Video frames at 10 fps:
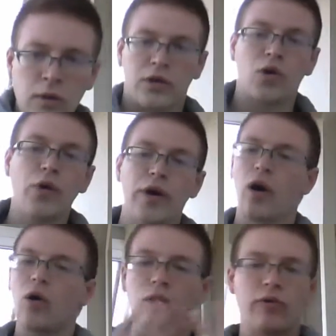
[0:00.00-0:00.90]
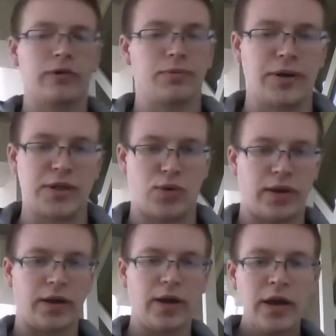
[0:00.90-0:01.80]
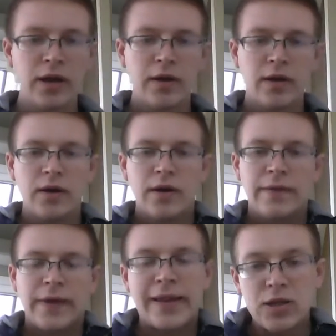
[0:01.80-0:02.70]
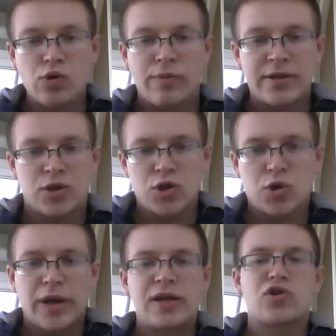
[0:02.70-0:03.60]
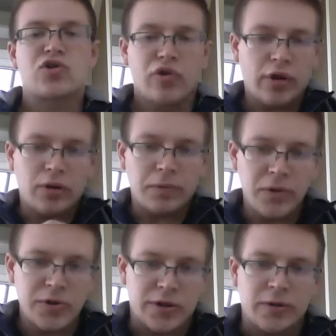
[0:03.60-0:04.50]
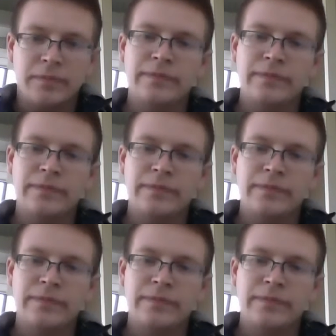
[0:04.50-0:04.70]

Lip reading: You're going all over the place with it. And that's what makes it so dangerous for the other person.